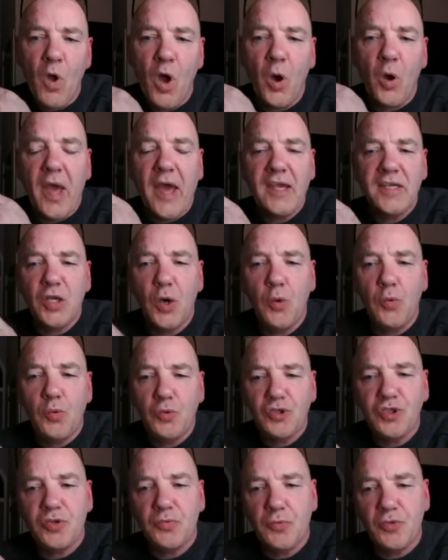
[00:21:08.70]
Okay, so
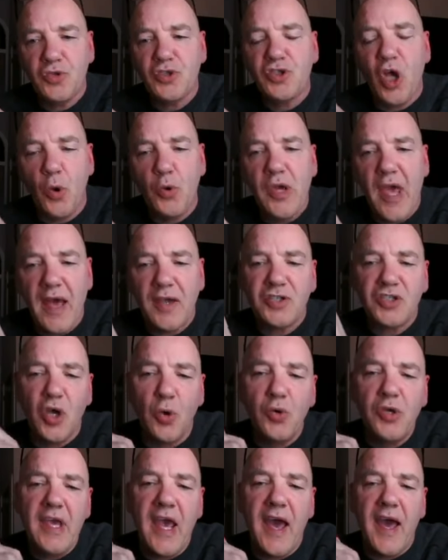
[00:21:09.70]

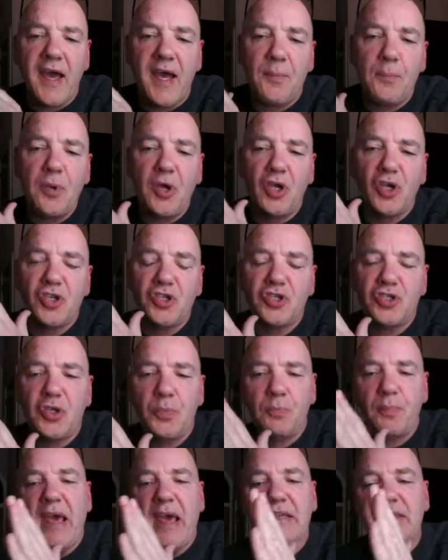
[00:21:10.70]
yeah,
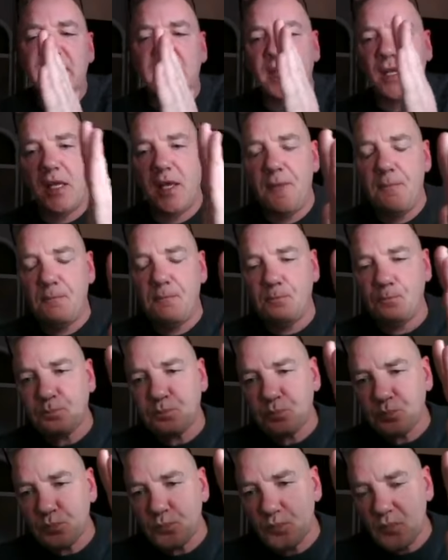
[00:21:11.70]
because basically
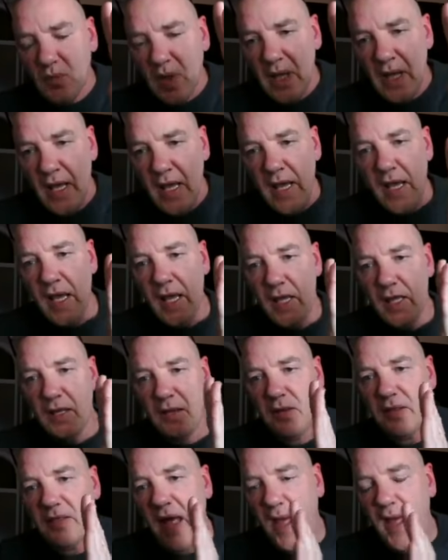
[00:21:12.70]

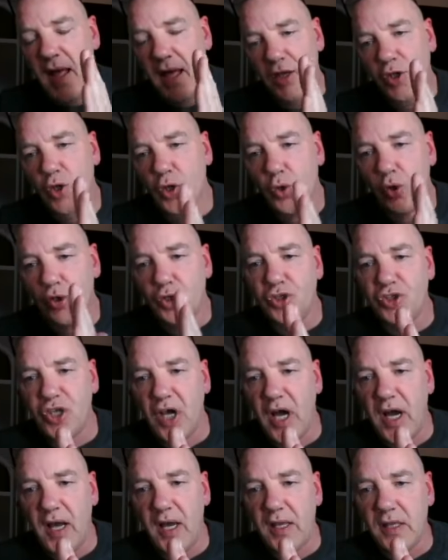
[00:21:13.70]
that young
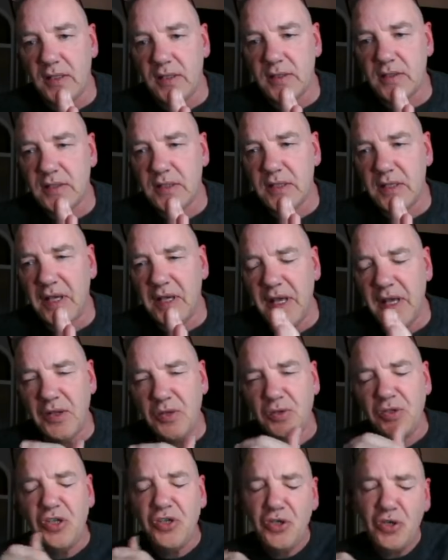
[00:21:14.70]
child.
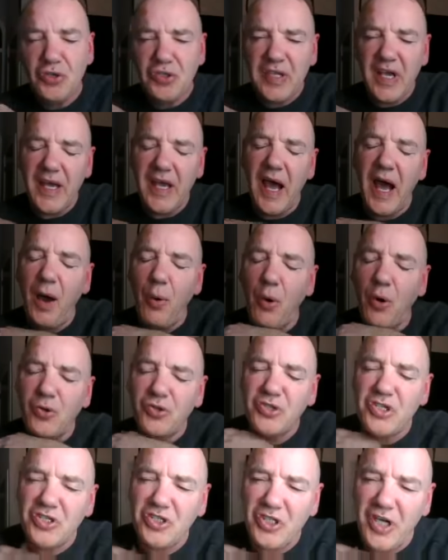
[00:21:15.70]
Did you say how
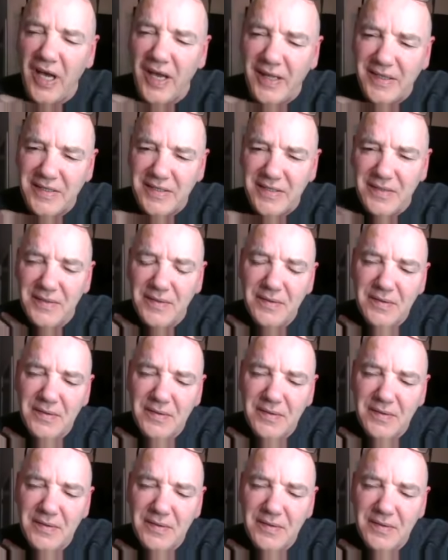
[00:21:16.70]
old's the child?